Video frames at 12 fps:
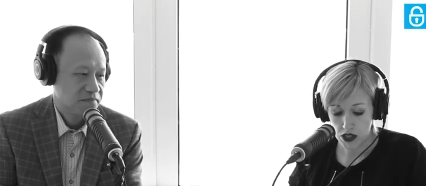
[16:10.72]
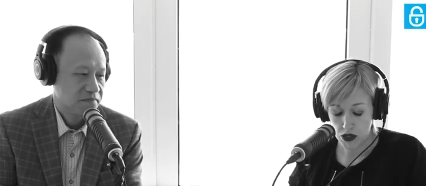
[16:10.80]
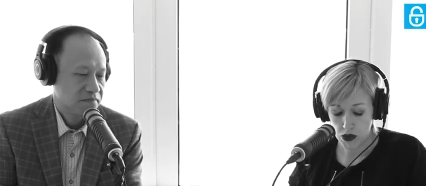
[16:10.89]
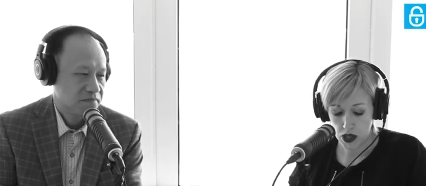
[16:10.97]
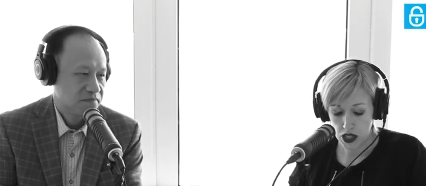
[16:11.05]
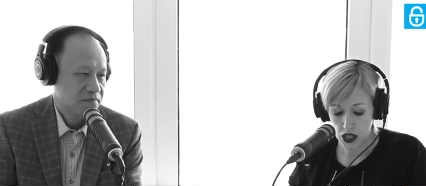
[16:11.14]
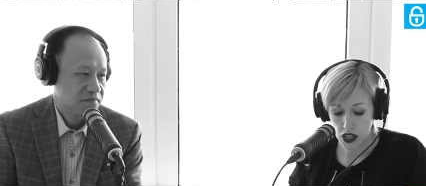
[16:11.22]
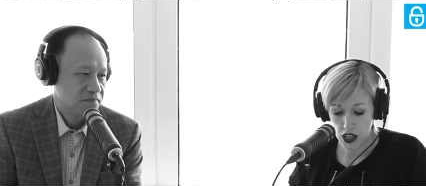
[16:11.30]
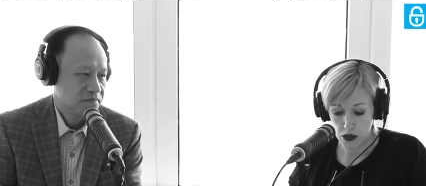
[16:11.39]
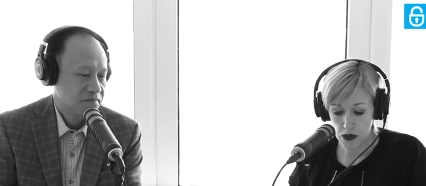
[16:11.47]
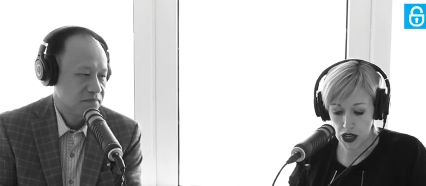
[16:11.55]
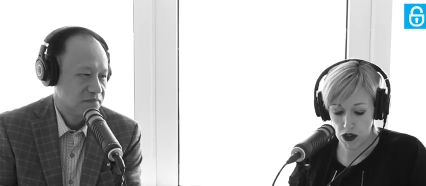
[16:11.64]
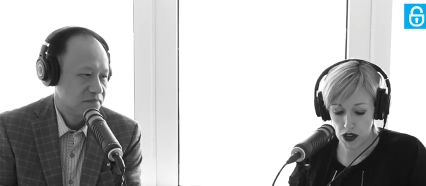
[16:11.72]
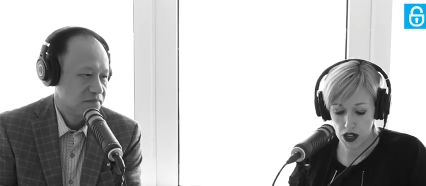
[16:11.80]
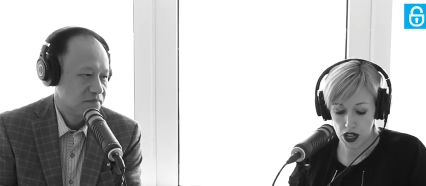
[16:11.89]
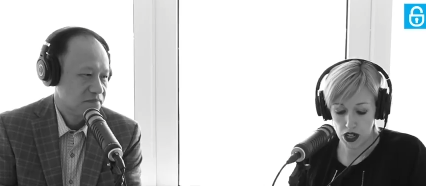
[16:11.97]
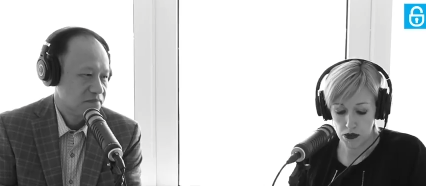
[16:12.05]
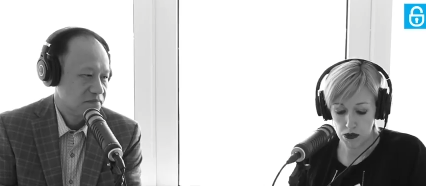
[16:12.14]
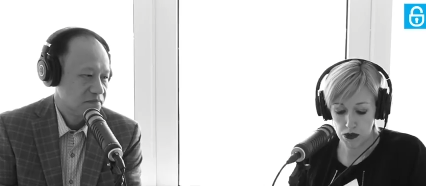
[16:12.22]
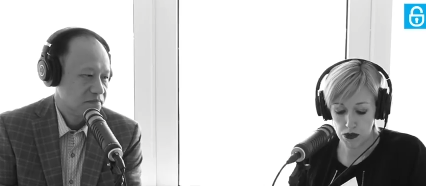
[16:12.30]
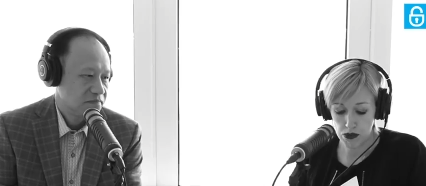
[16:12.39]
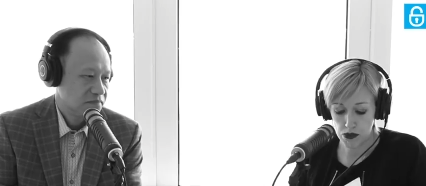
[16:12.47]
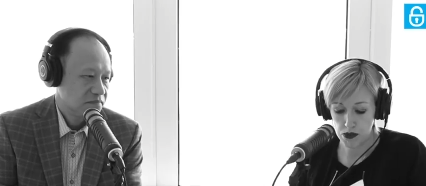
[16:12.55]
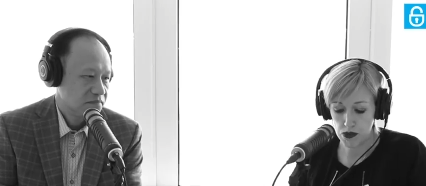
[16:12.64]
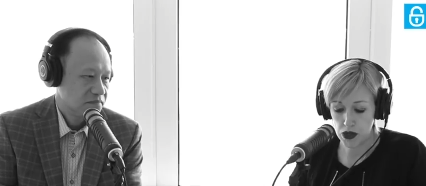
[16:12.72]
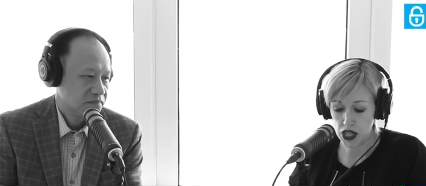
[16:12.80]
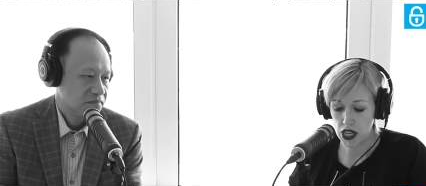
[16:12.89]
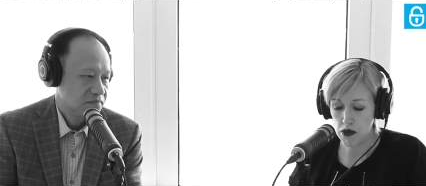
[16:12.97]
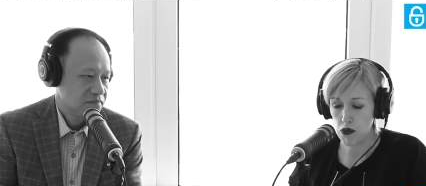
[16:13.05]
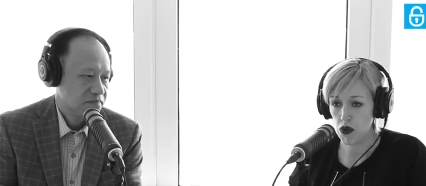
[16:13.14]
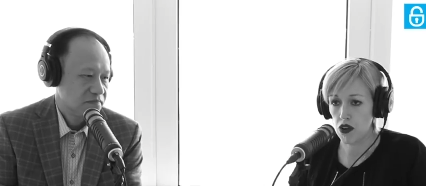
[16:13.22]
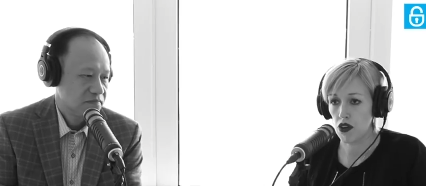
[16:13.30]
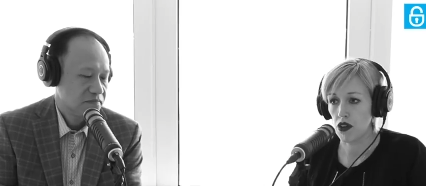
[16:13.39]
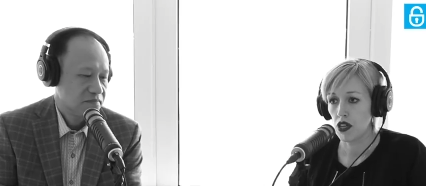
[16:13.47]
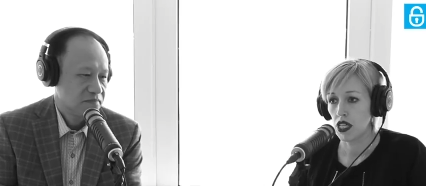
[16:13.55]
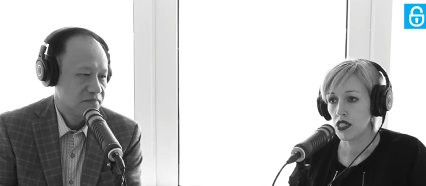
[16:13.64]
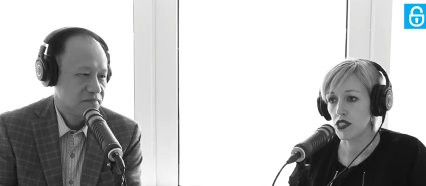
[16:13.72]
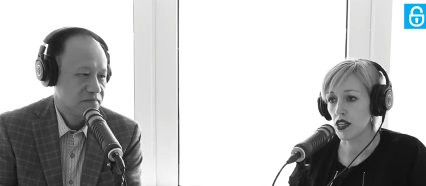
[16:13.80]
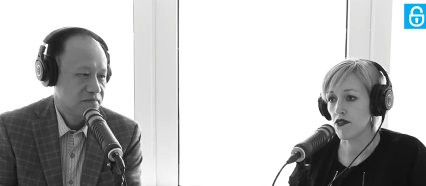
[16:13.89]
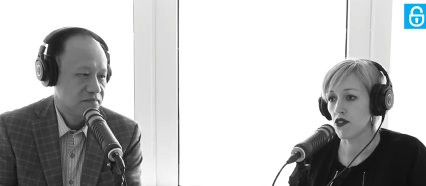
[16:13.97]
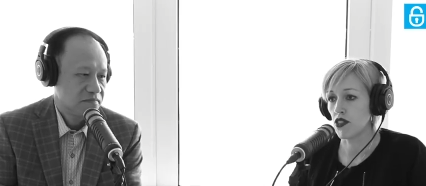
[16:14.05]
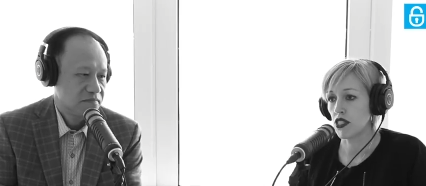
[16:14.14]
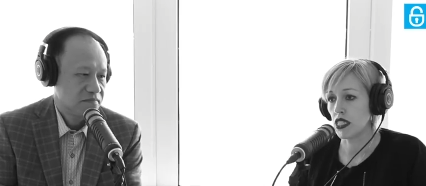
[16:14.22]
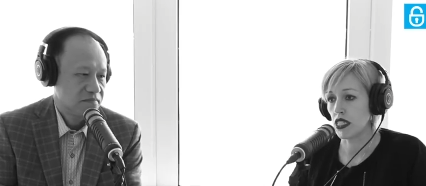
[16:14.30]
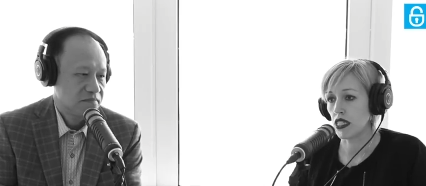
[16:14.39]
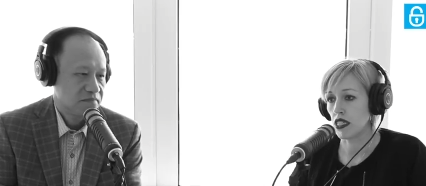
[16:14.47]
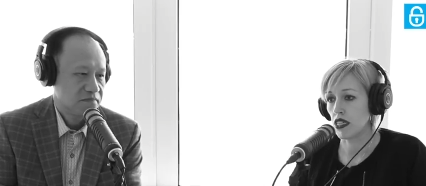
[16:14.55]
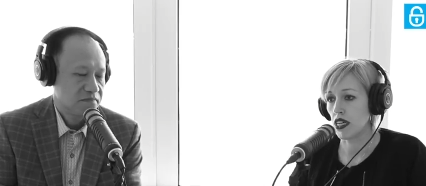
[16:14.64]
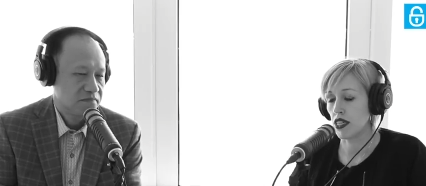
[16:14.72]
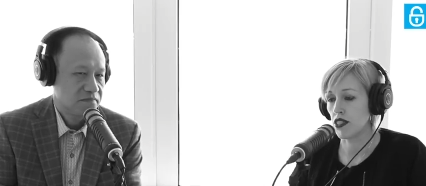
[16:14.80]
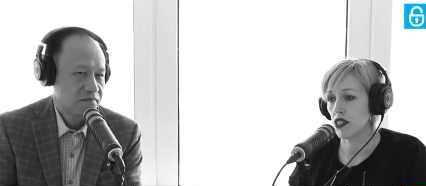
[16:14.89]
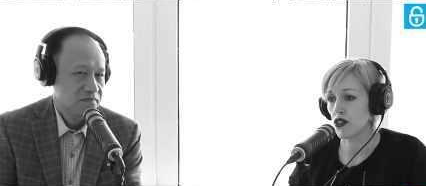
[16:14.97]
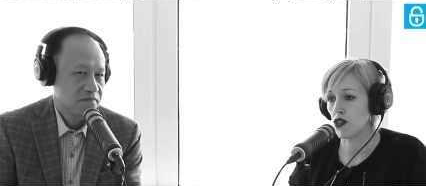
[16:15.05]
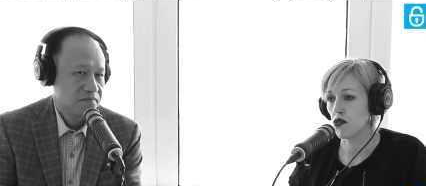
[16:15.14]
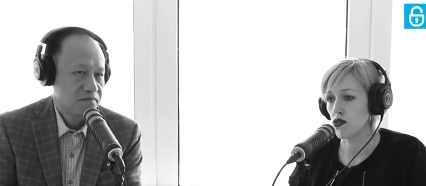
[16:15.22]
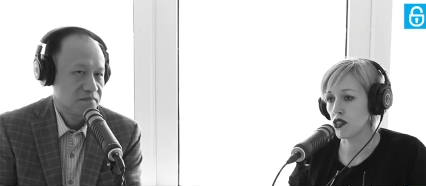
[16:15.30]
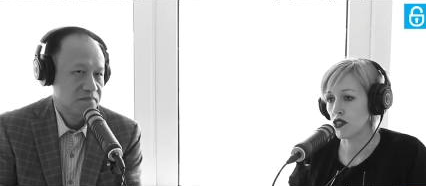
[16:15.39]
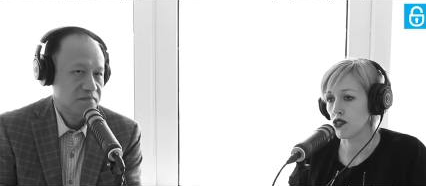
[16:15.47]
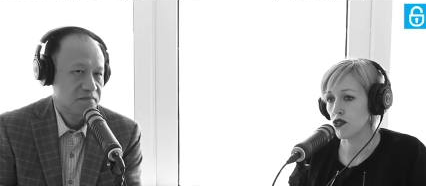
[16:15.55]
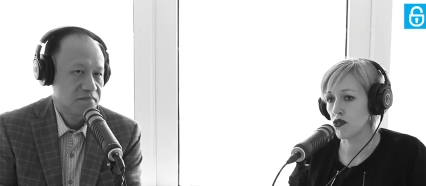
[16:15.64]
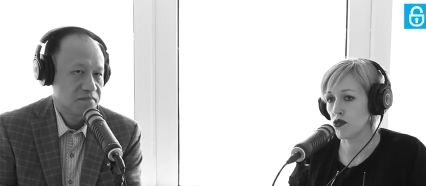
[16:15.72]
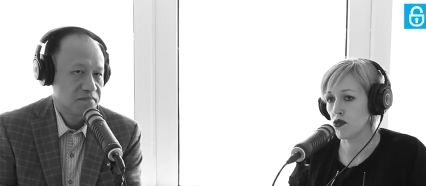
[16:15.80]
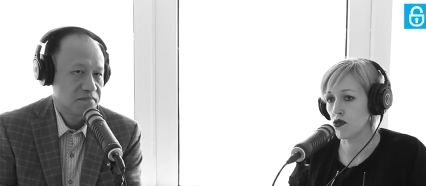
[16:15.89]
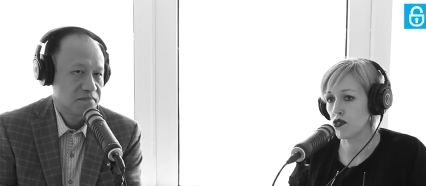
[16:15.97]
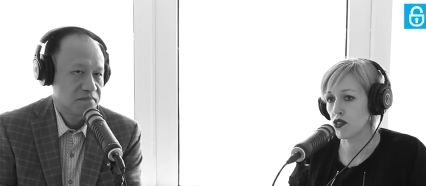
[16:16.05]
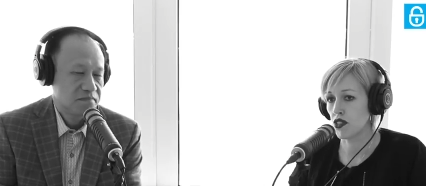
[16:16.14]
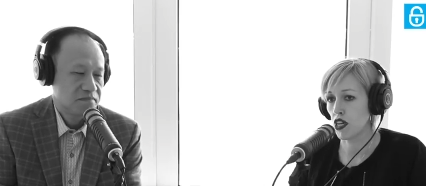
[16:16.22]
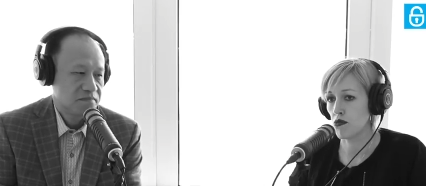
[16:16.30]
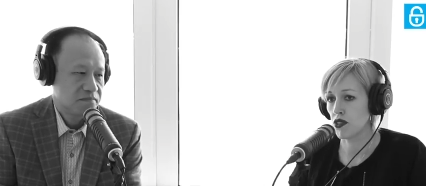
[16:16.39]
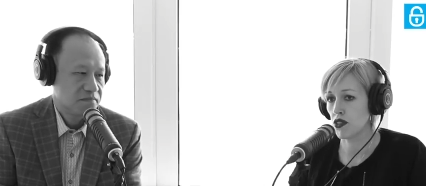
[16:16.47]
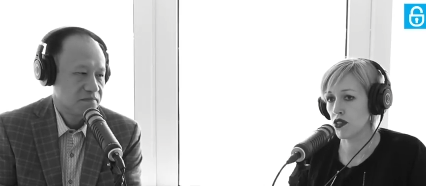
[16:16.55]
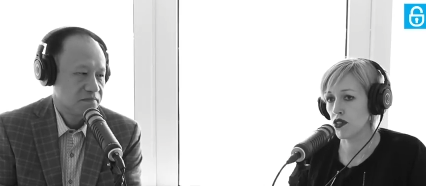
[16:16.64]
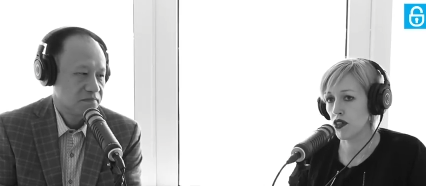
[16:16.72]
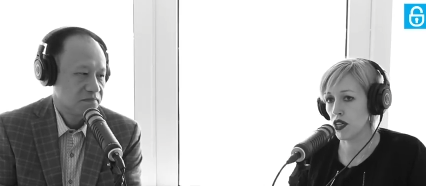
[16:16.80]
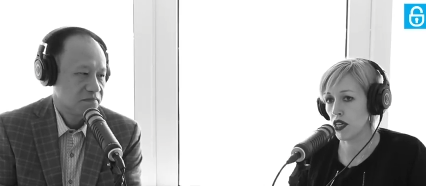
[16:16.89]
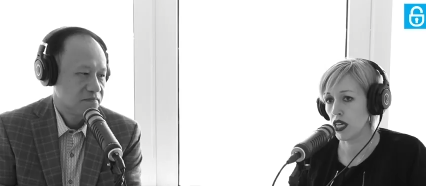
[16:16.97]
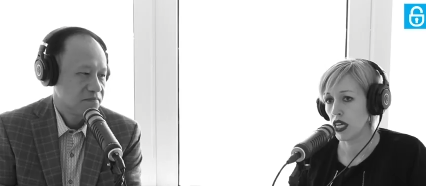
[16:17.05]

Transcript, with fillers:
Speaker 1: to you quickly about bringing more diversity and inclusion to cybersecurity.